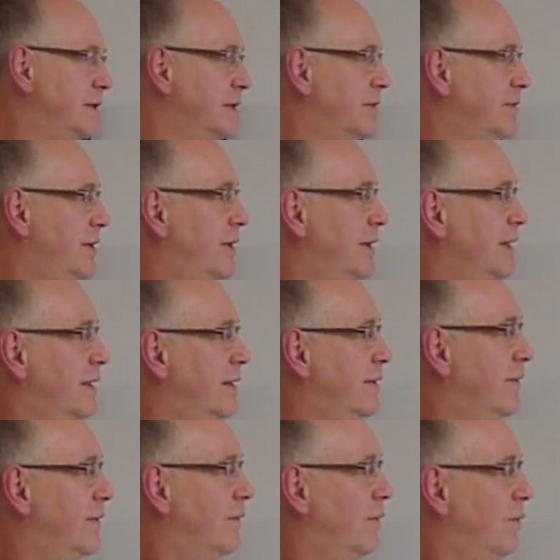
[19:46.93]
It's a very
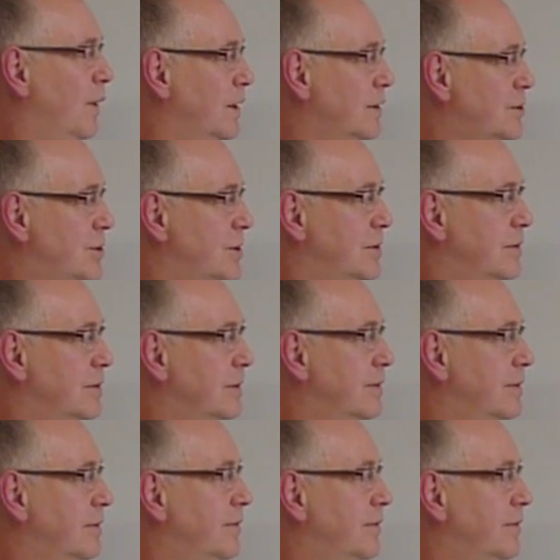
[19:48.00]
well tuned